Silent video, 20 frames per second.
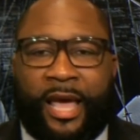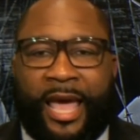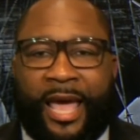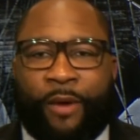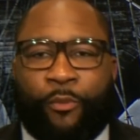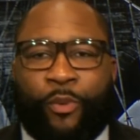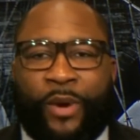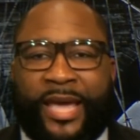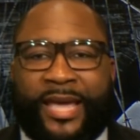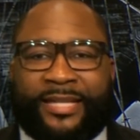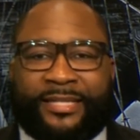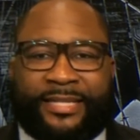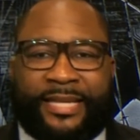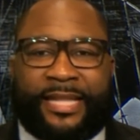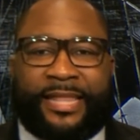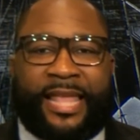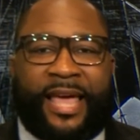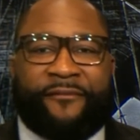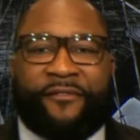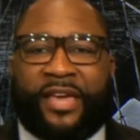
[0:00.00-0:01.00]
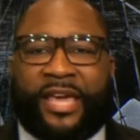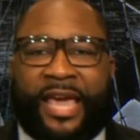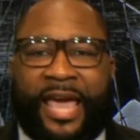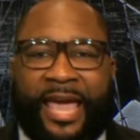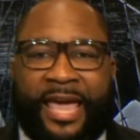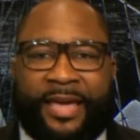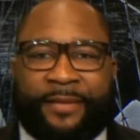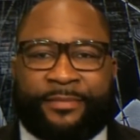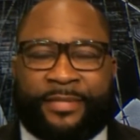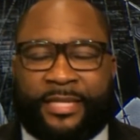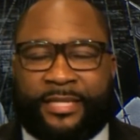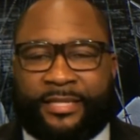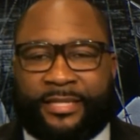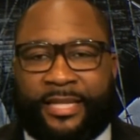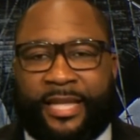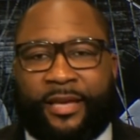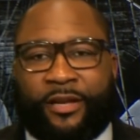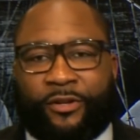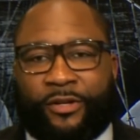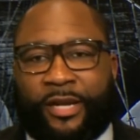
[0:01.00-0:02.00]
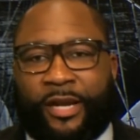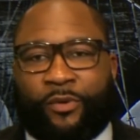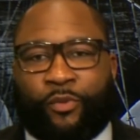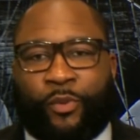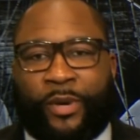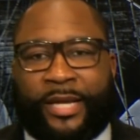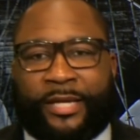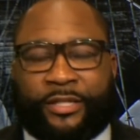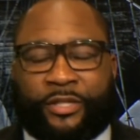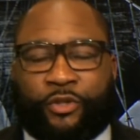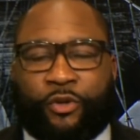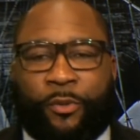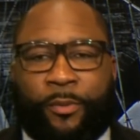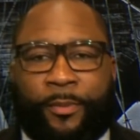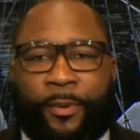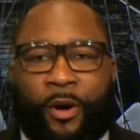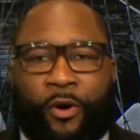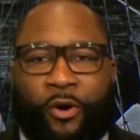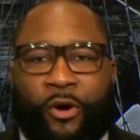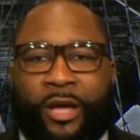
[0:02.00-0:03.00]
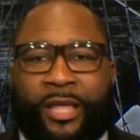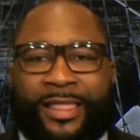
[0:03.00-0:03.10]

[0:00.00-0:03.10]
and wins 11 games and still doesn't win a Super Bowl?